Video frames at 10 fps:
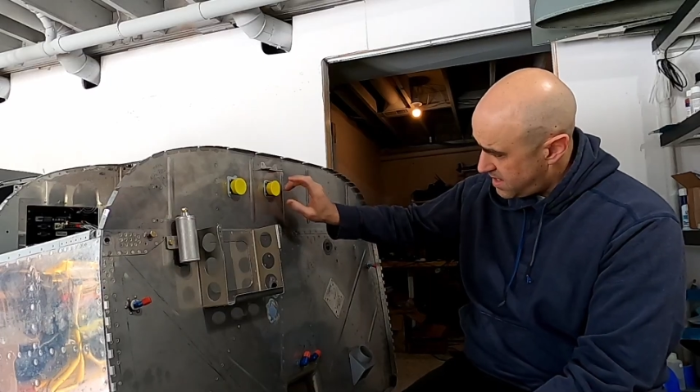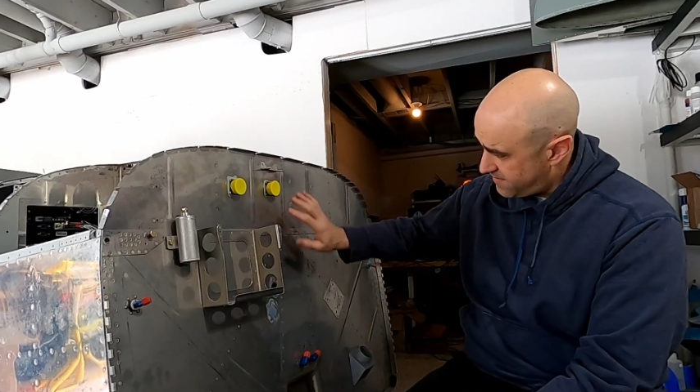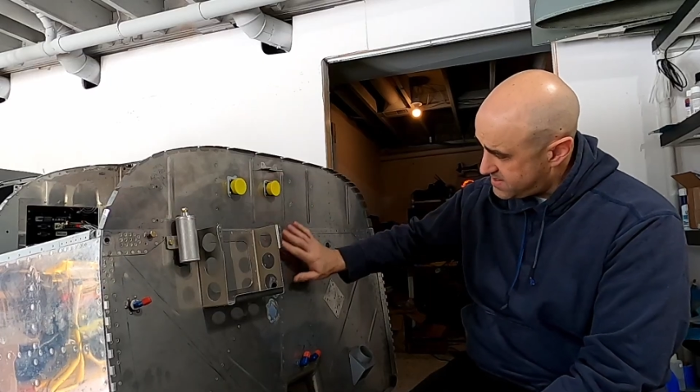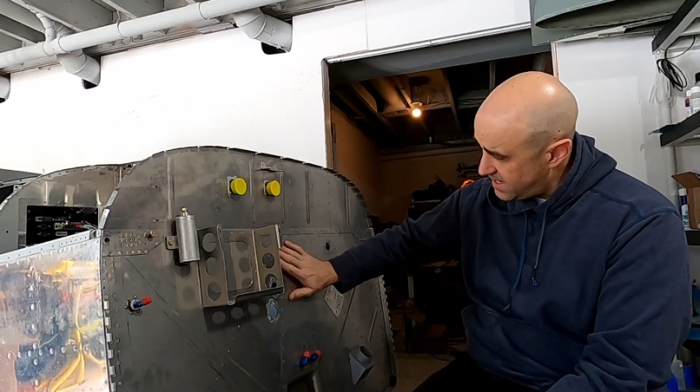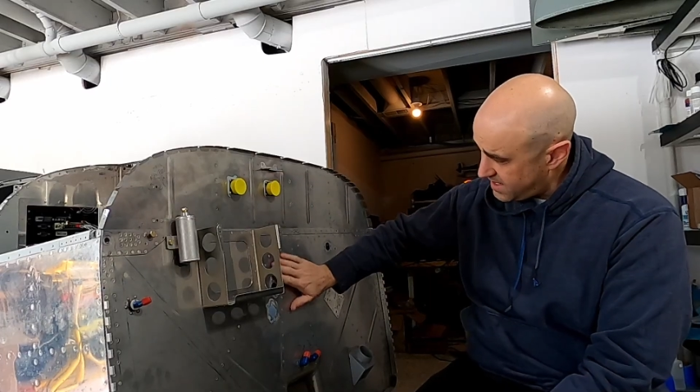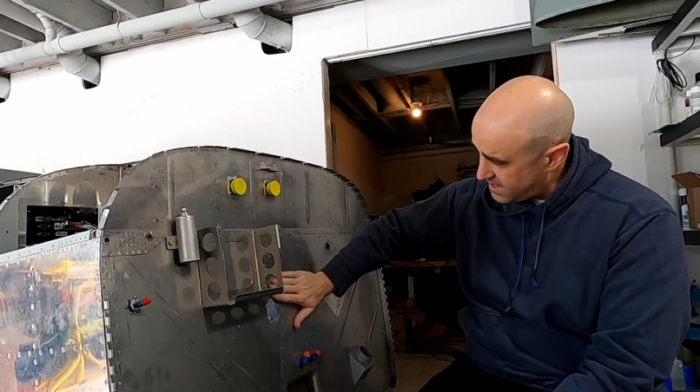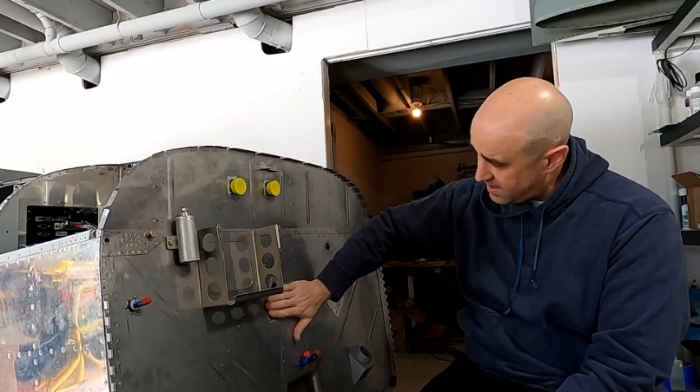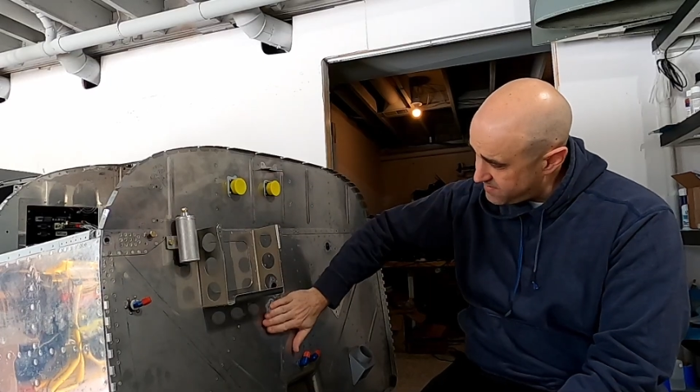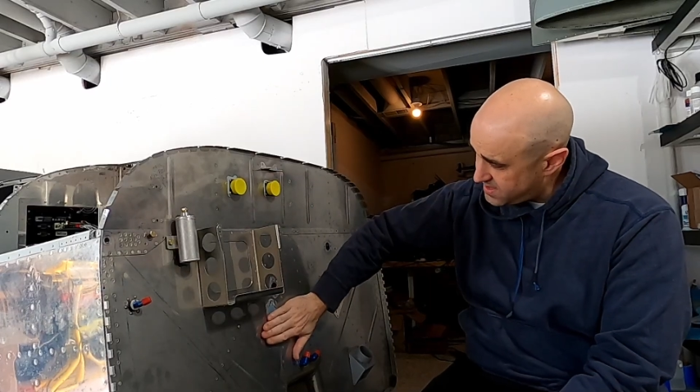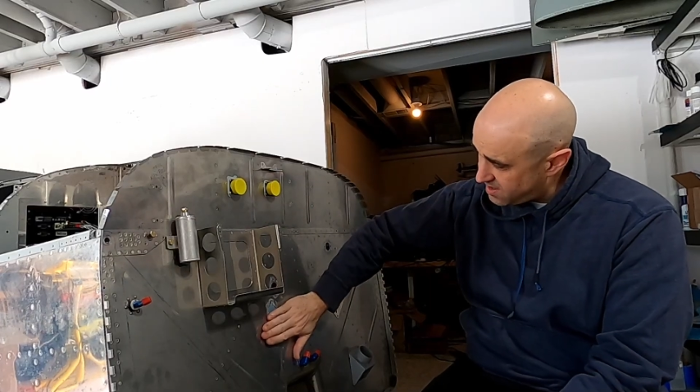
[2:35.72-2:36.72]
I've taken
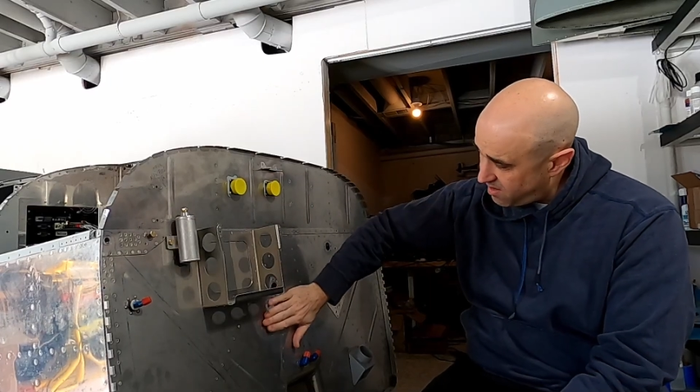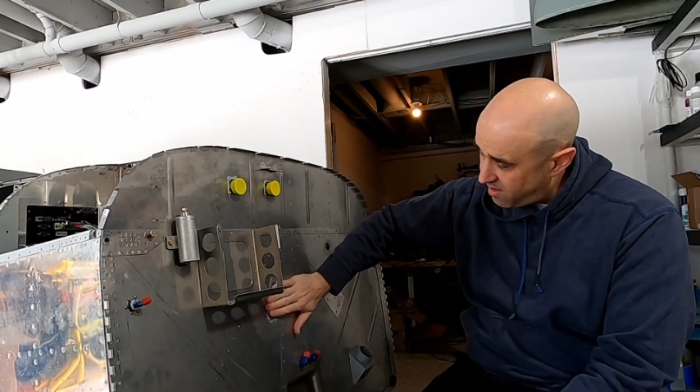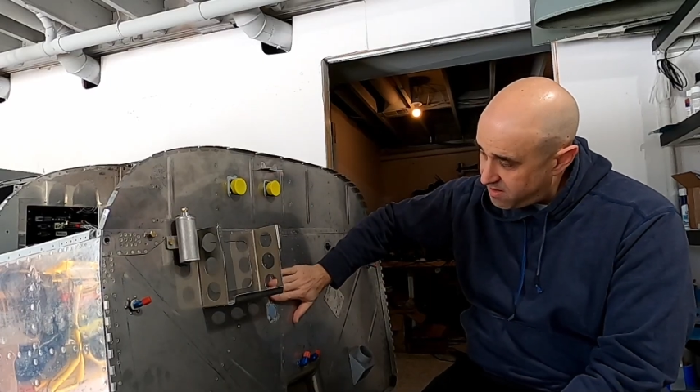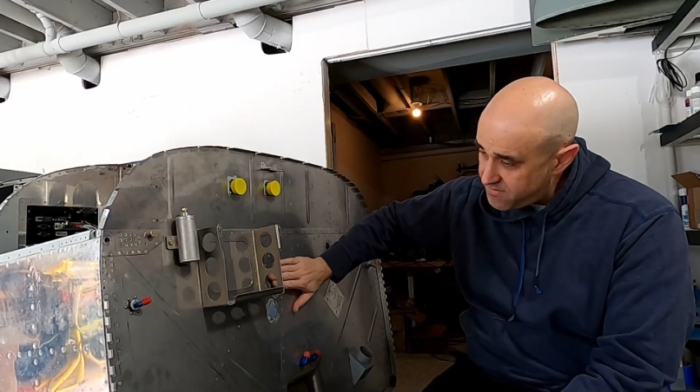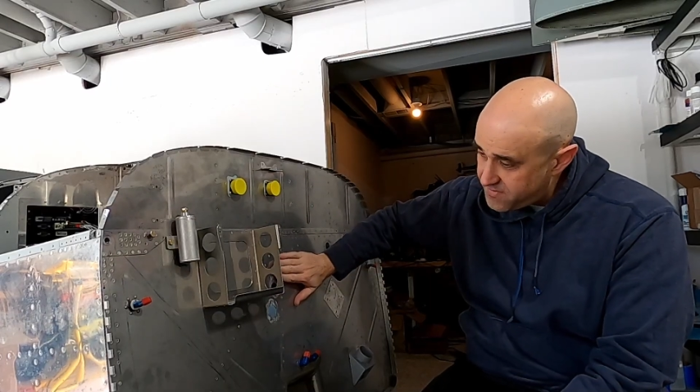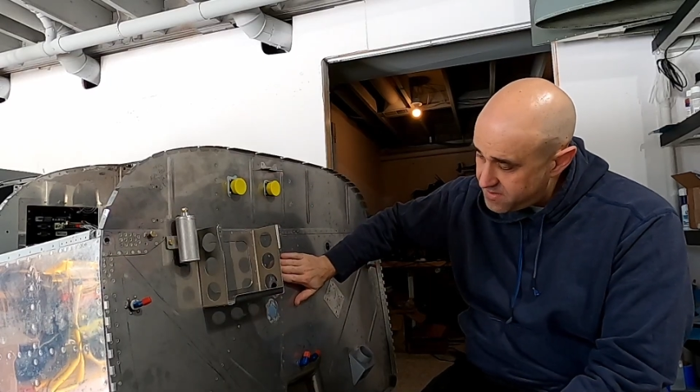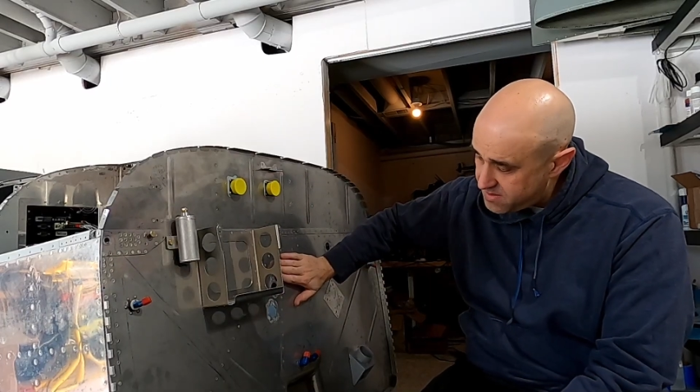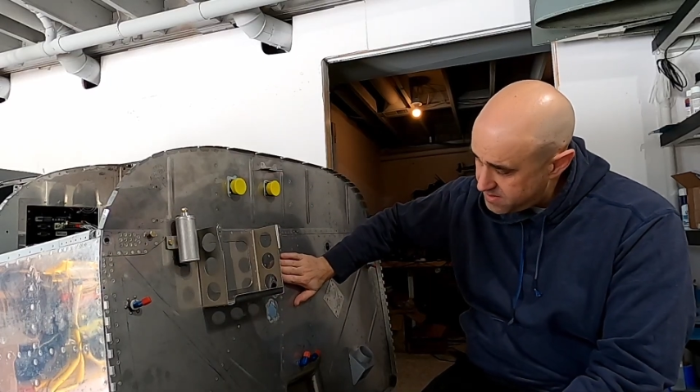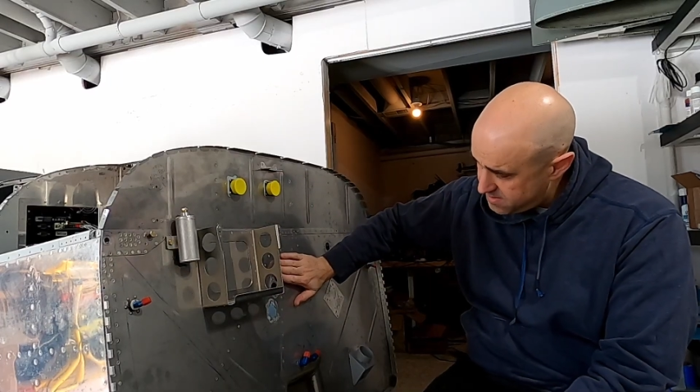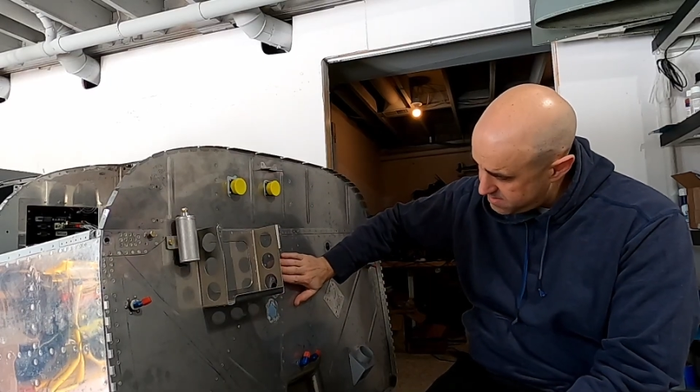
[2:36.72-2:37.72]
everything off
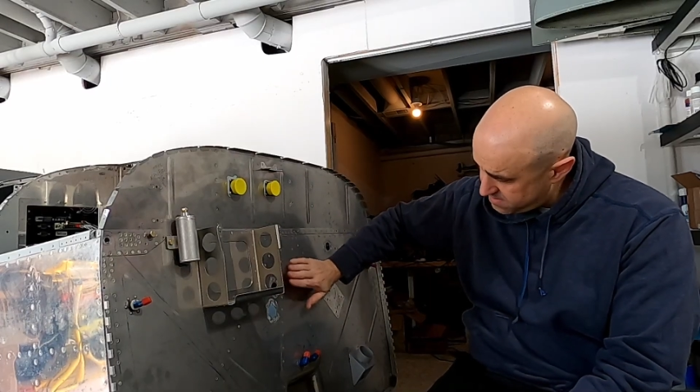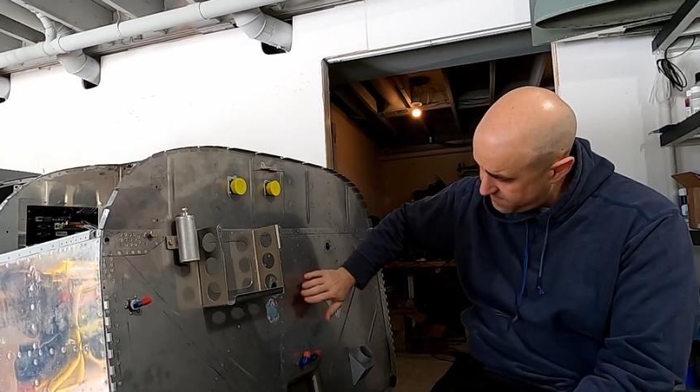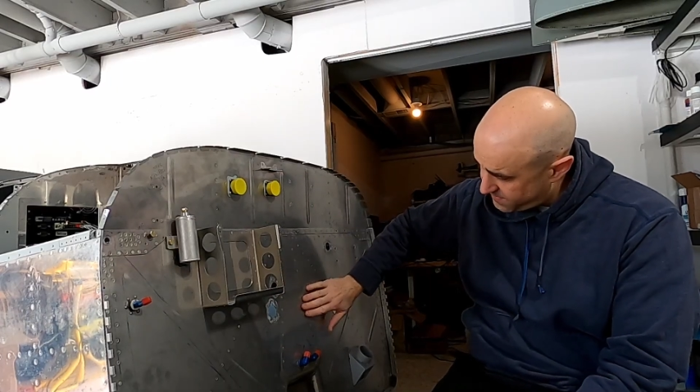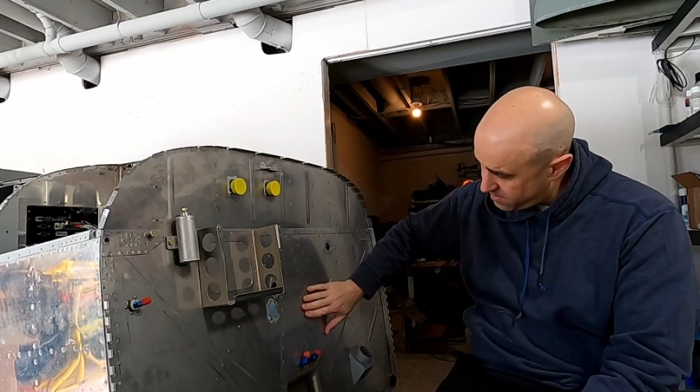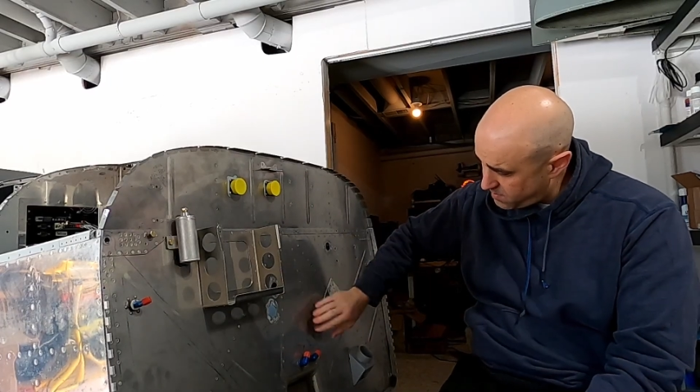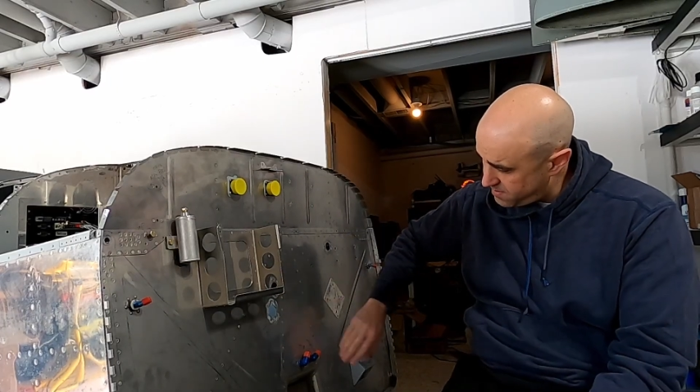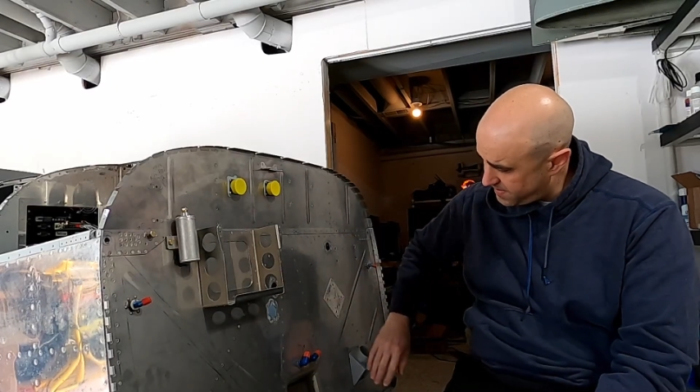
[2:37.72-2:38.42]
the firewall,